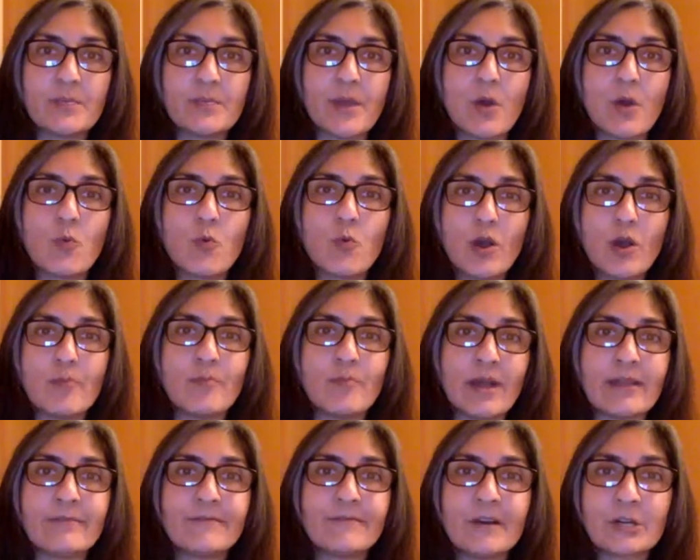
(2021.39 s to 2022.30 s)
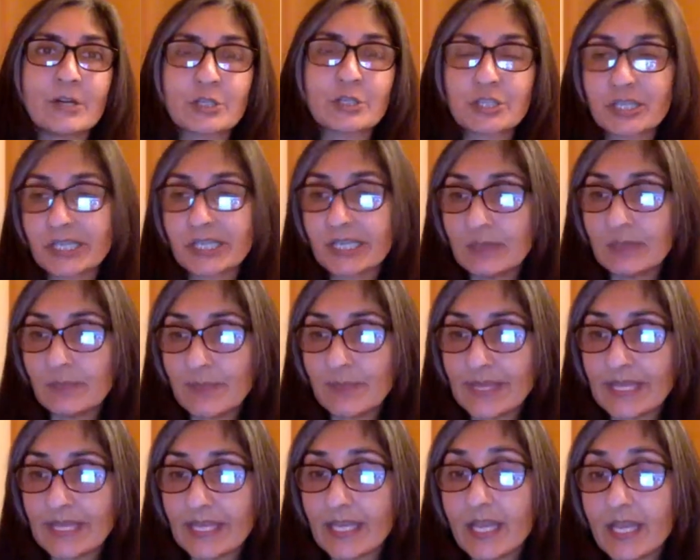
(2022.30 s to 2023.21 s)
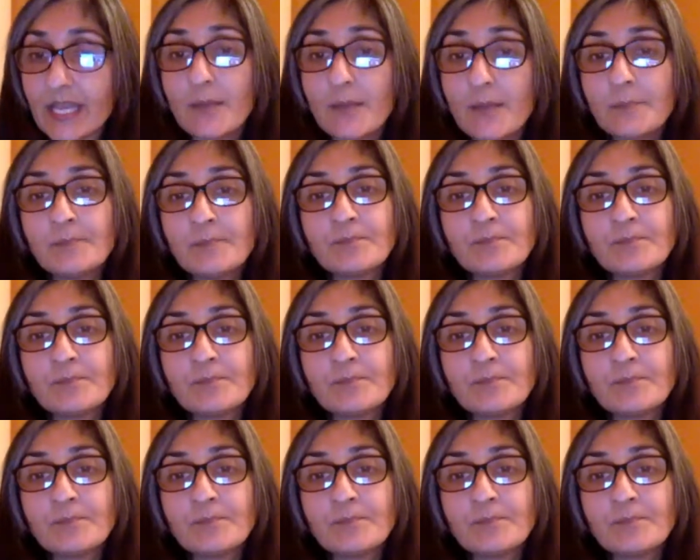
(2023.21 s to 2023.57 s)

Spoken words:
about what my function can be.